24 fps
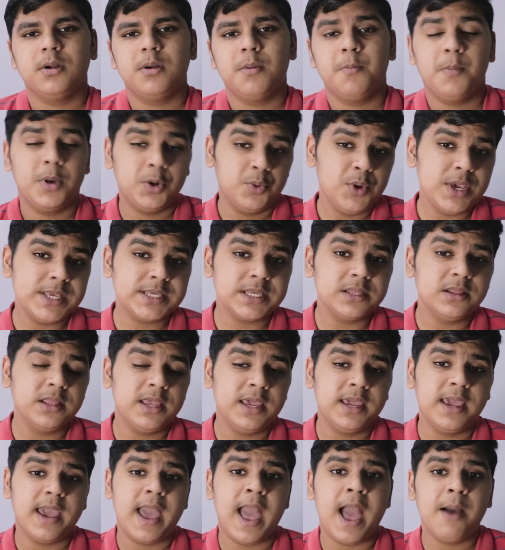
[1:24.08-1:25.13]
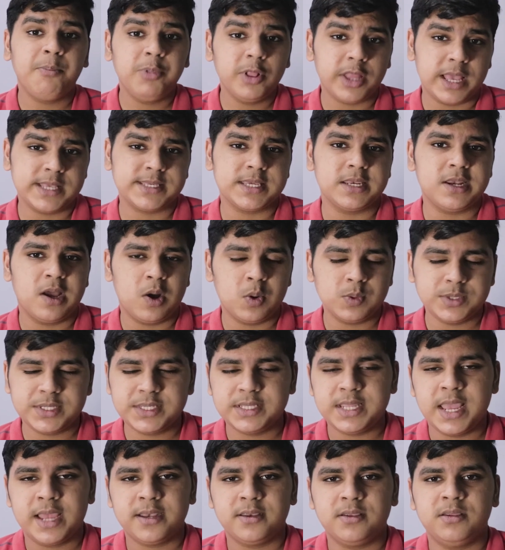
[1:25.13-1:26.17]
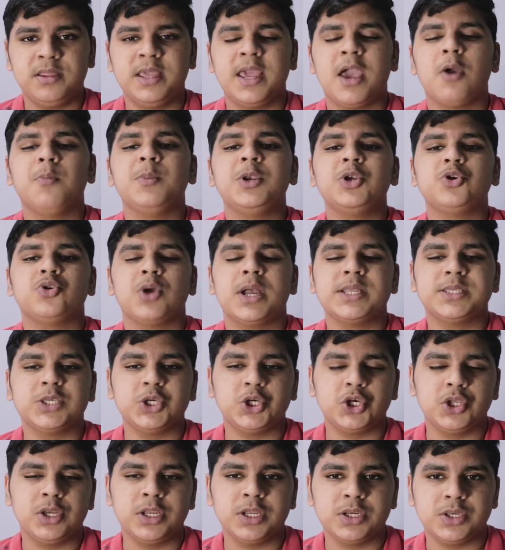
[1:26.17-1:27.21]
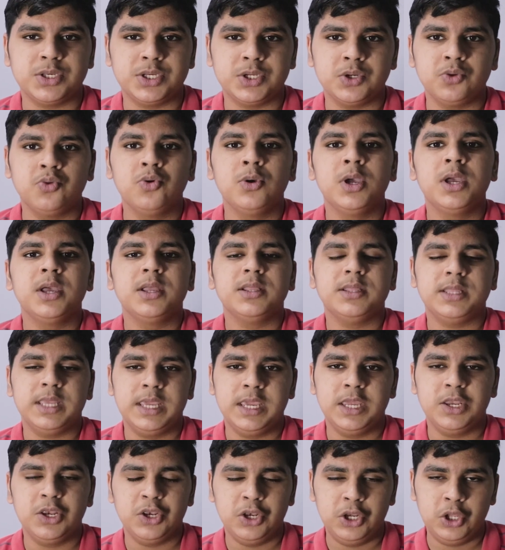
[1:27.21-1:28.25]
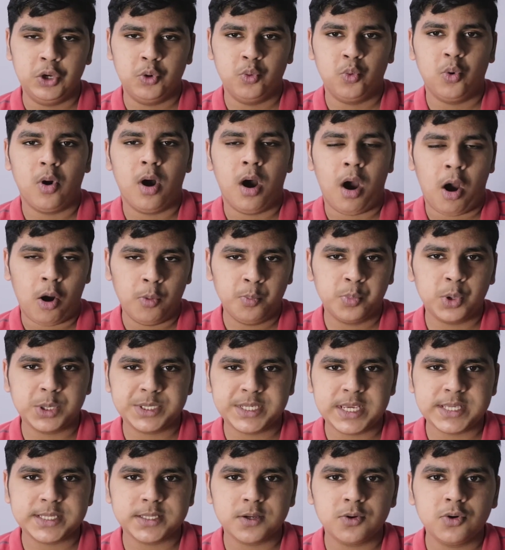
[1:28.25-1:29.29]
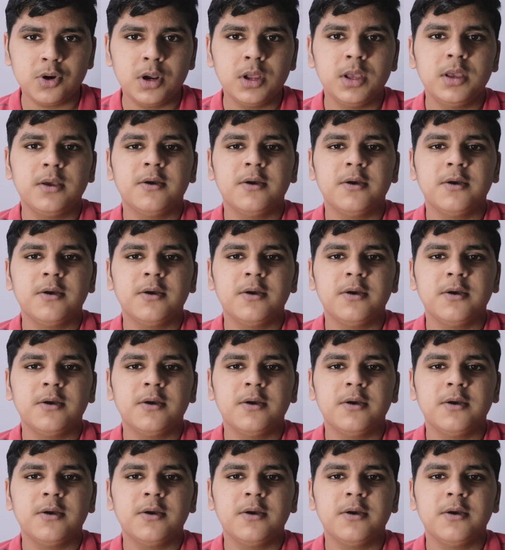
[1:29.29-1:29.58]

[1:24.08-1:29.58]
But recently, Apple has announced that they have been transitioning to the new ARM processor.